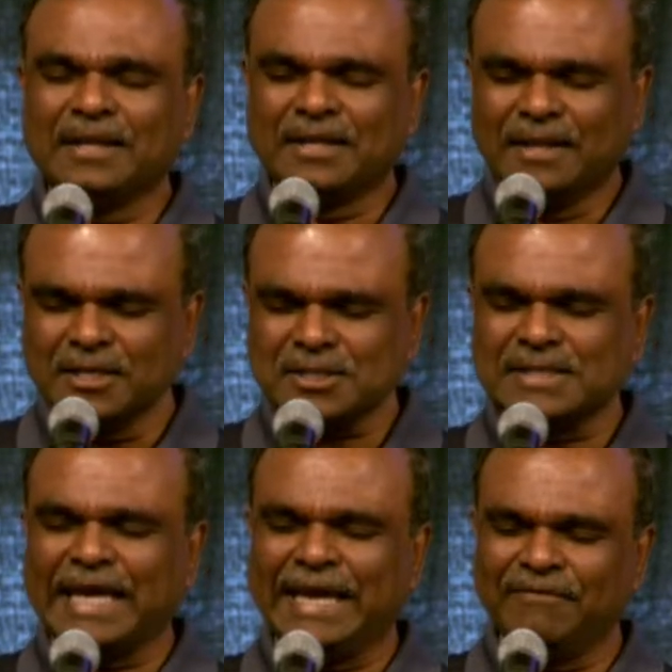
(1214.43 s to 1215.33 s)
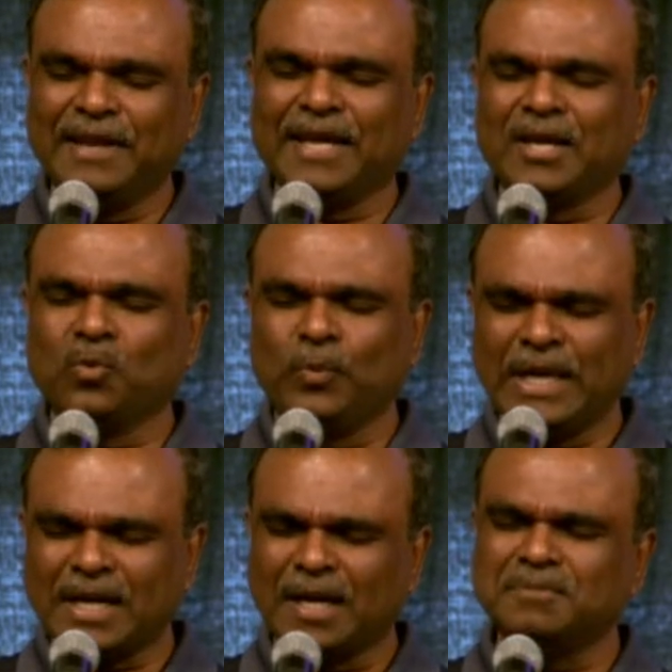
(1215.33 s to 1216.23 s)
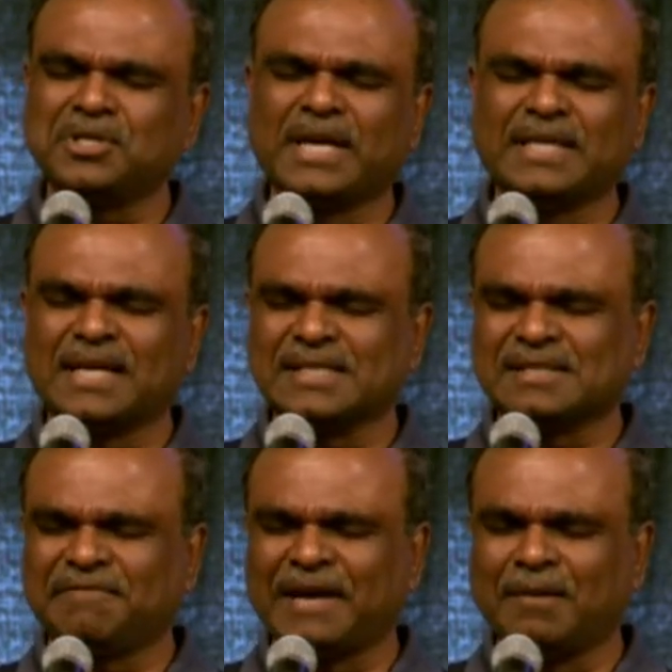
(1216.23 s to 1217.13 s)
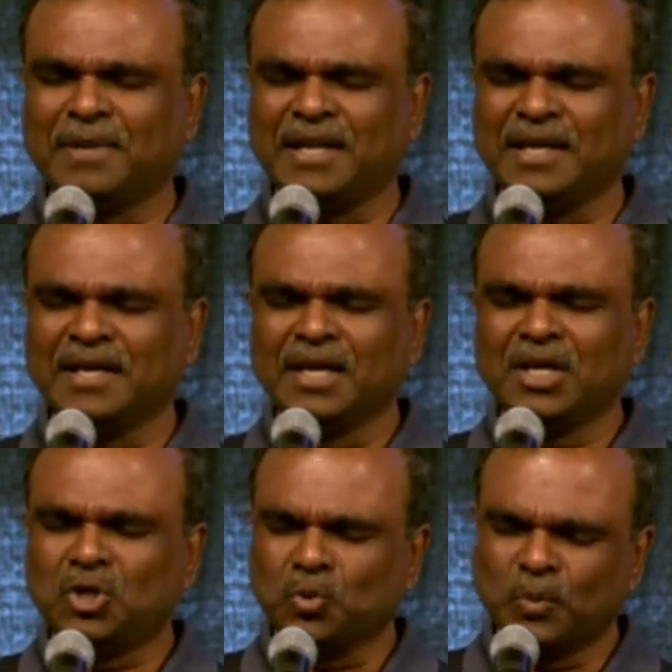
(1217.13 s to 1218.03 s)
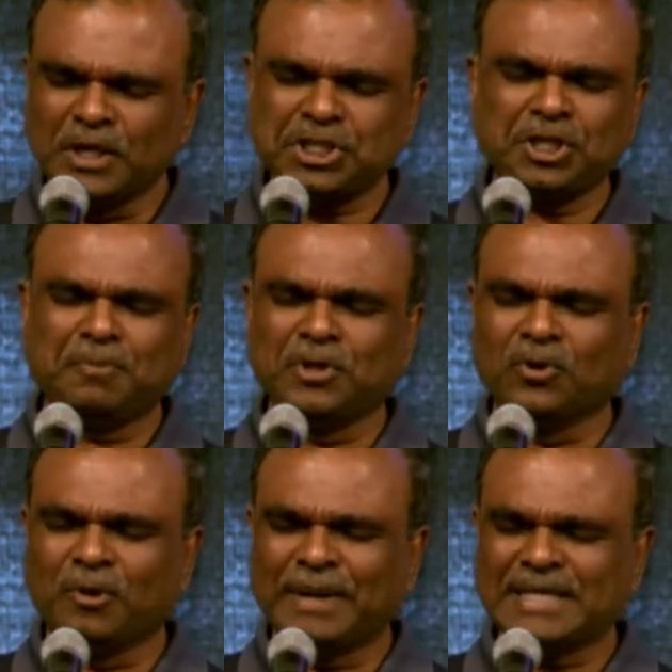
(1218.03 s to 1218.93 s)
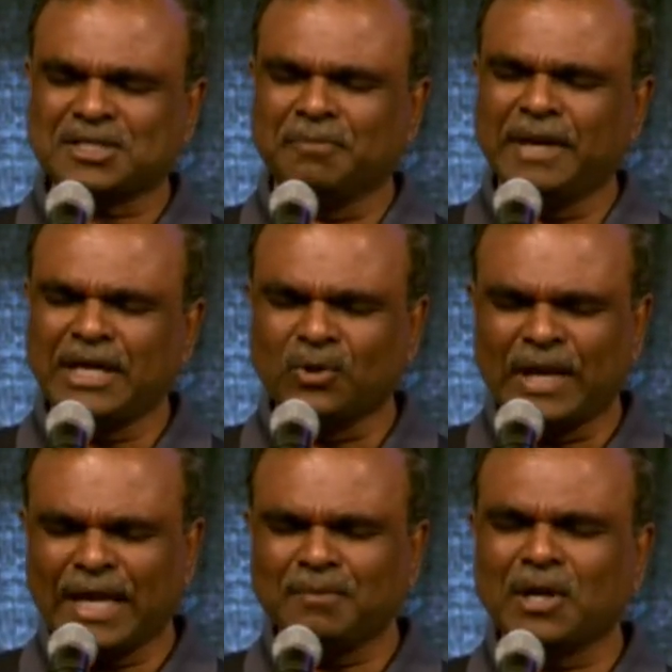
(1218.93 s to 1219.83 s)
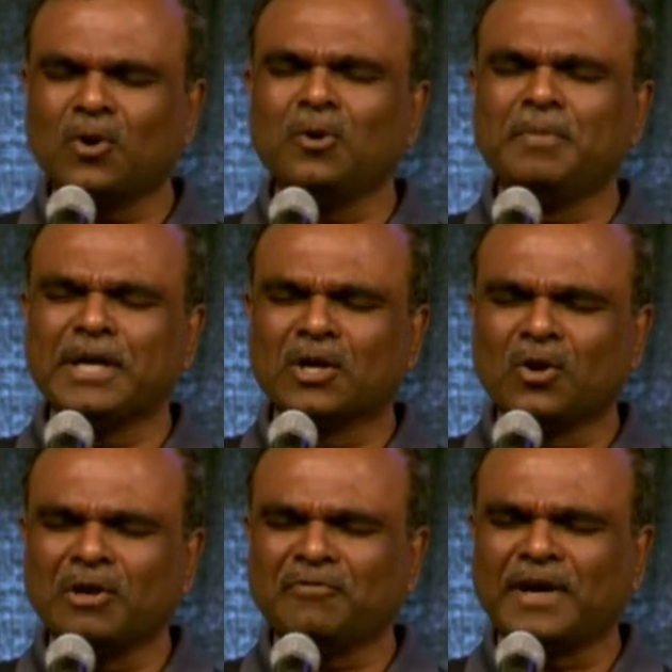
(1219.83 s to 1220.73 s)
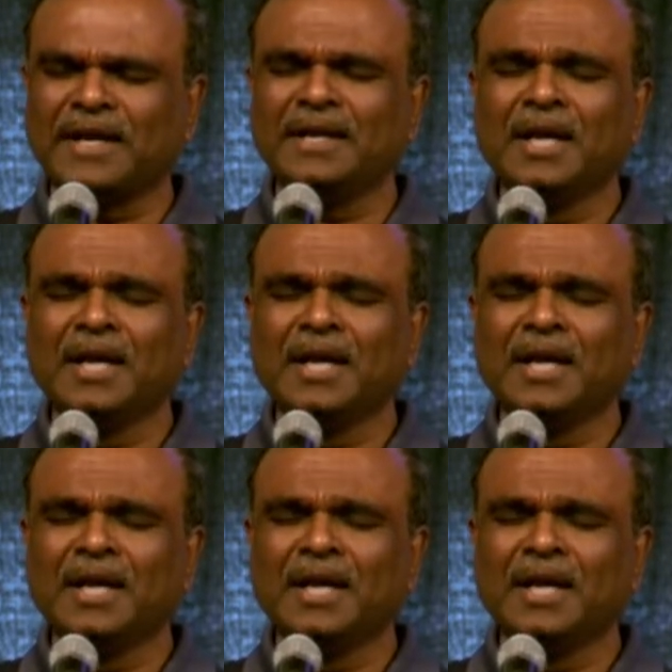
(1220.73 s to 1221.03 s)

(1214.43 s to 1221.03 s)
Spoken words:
This evening, we come together as a family to worship you, O Master. May your name alone be glorified.